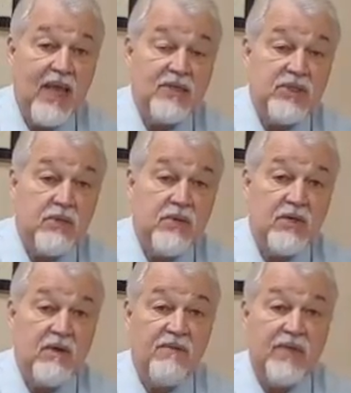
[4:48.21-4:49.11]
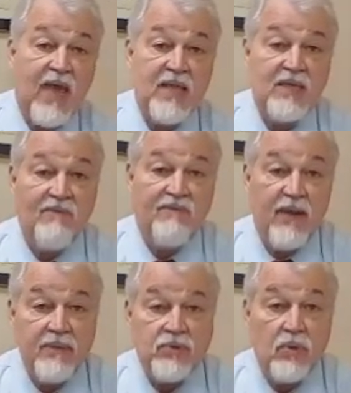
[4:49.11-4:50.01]
can't secrete enough of the
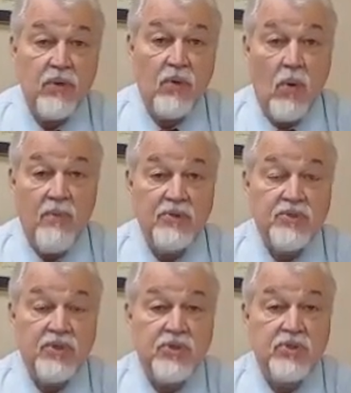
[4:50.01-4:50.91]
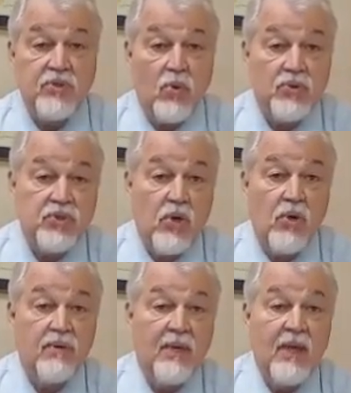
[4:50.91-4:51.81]
anti-inflammatory hormones such as
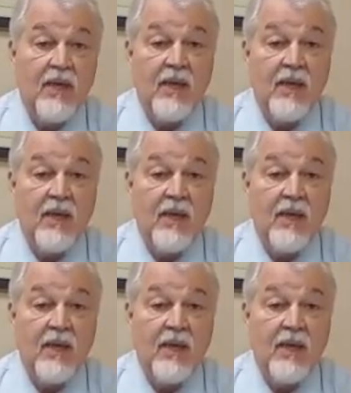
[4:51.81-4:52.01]
cortisol